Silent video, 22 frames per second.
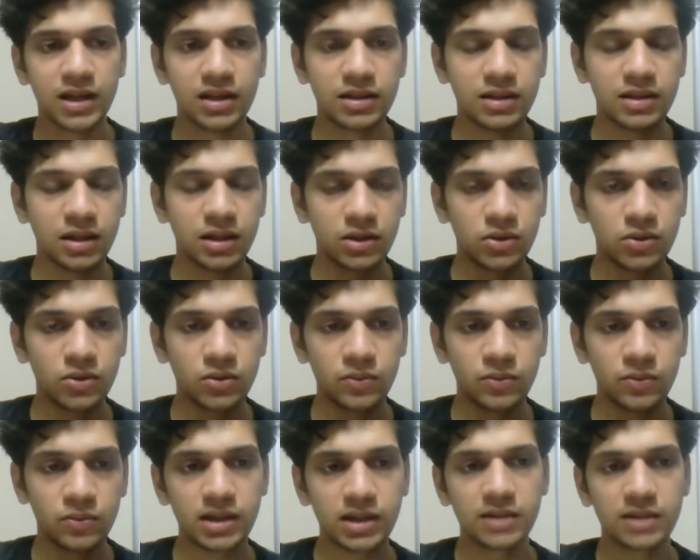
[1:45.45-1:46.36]
Now,
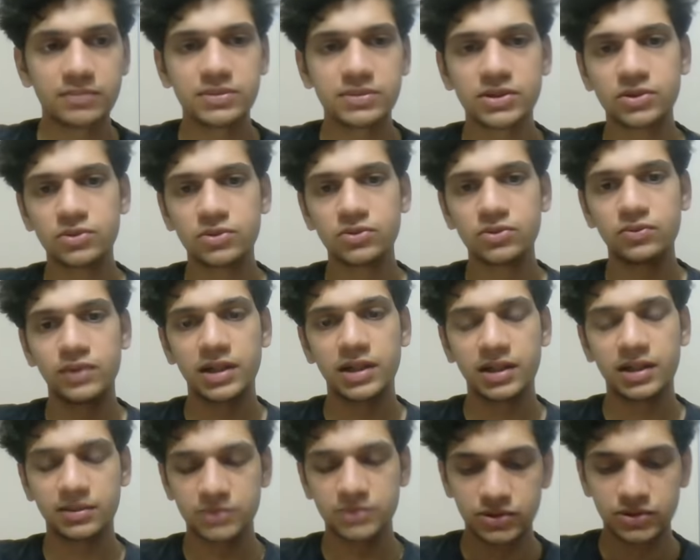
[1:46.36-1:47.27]
when it comes
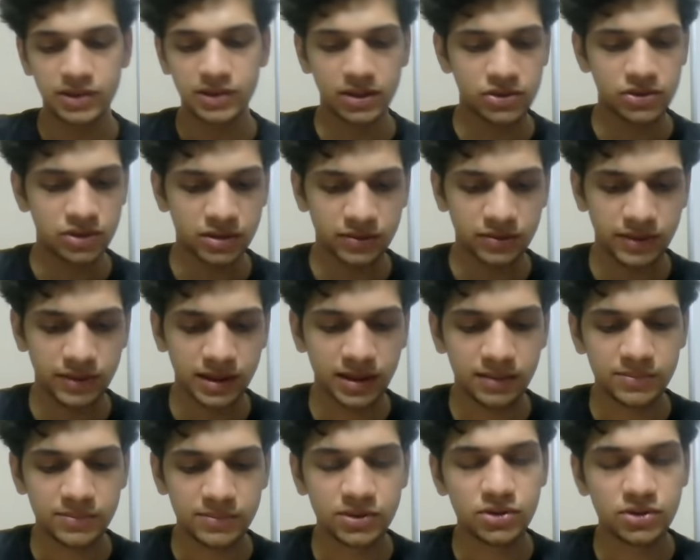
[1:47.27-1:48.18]

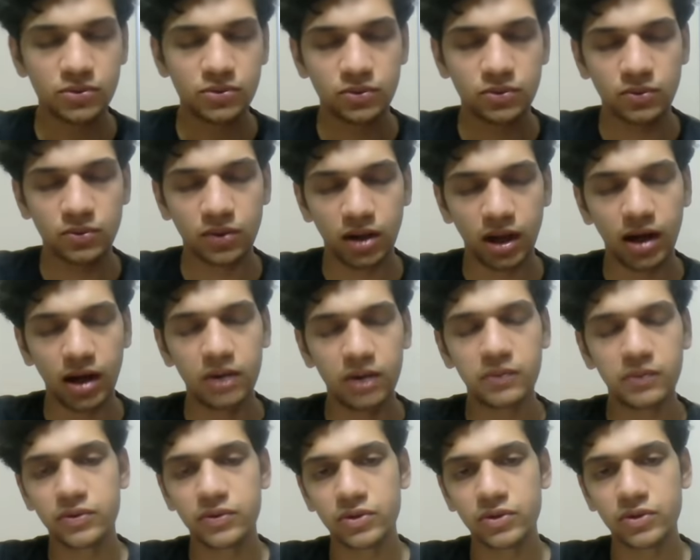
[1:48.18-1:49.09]
to
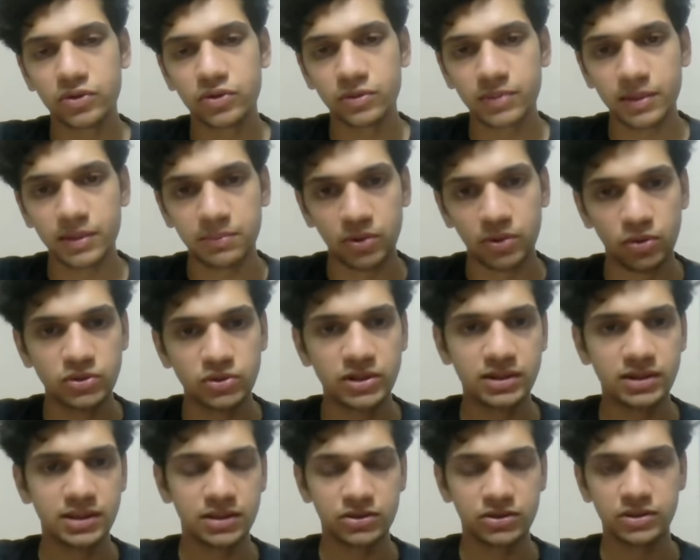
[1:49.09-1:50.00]
how you should be
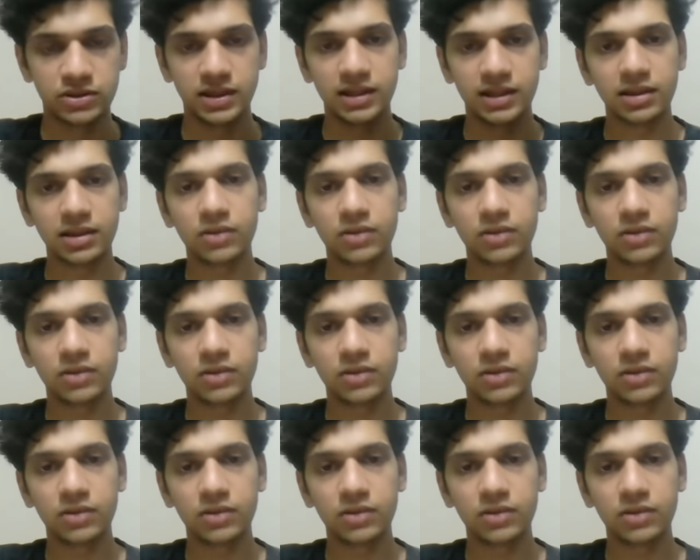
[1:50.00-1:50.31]
approaching such a thing.